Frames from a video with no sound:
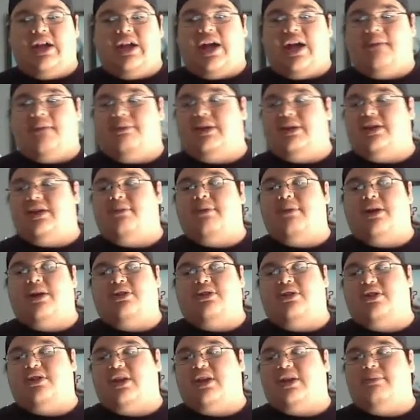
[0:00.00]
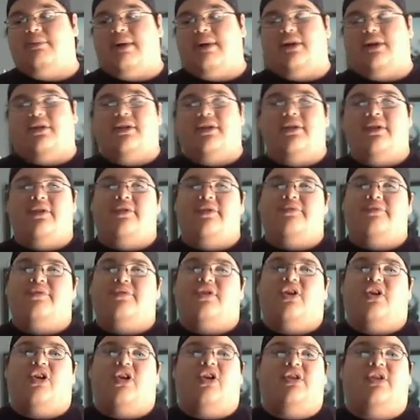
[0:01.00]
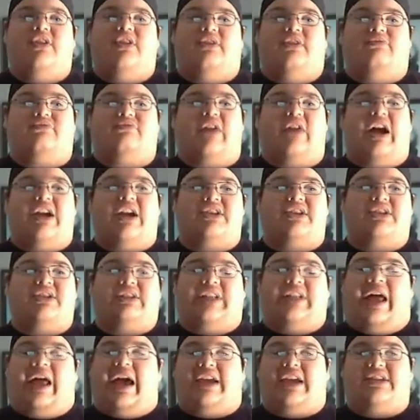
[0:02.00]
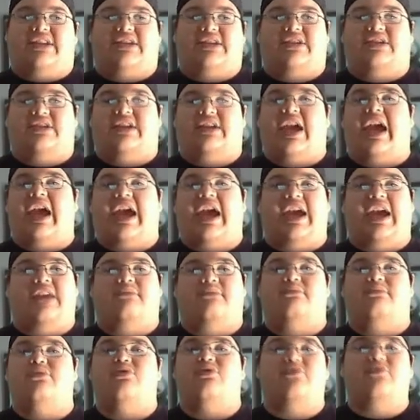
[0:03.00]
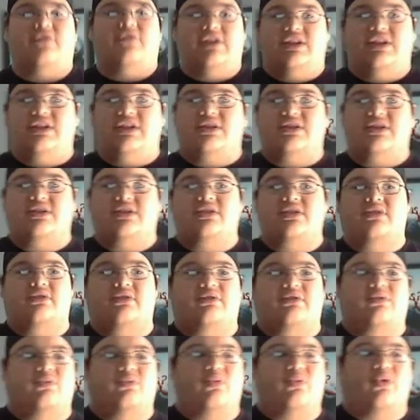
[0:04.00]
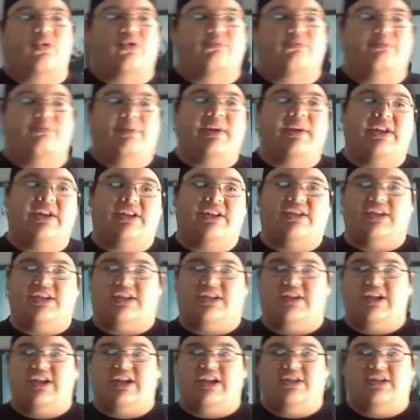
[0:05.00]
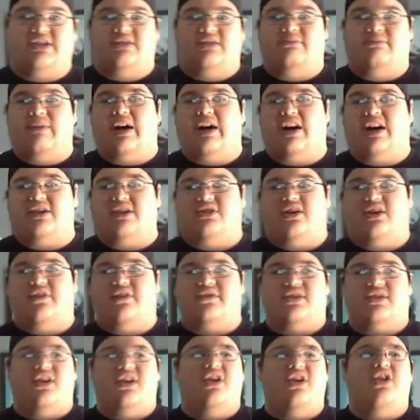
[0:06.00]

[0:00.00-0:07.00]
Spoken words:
I mean, come on, you think about it. The Rock's last 10 movies were big success in the box office.